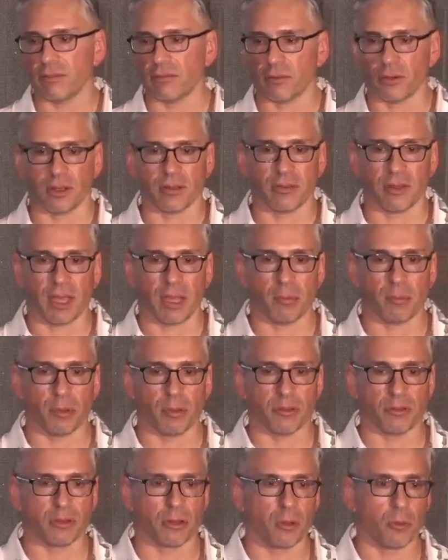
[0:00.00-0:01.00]
for
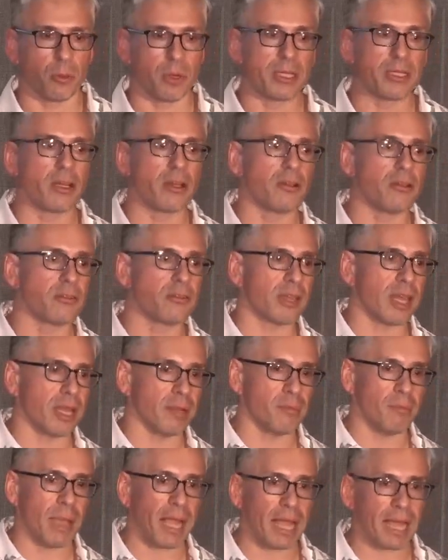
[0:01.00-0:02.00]
example, so Windows
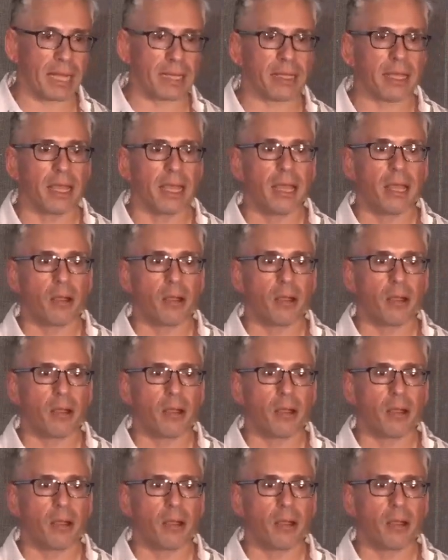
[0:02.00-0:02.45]
and Mac